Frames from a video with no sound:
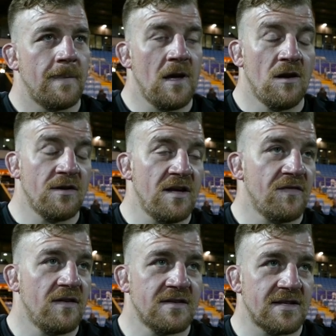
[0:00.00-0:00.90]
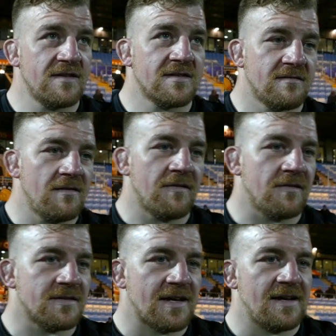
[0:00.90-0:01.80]
Yeah, no, definitely. I think
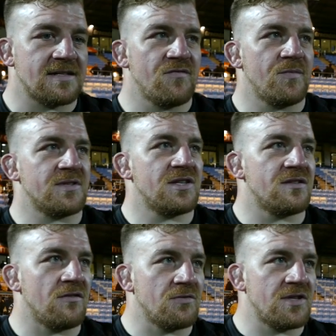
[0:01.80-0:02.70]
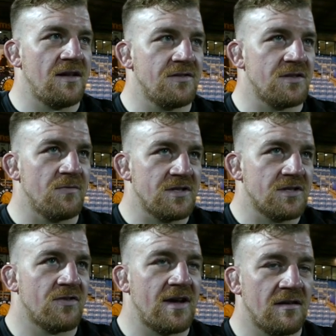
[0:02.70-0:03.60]
there's guys in every position all challenging, which is
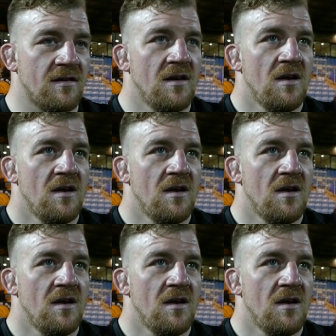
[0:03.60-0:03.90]
great, and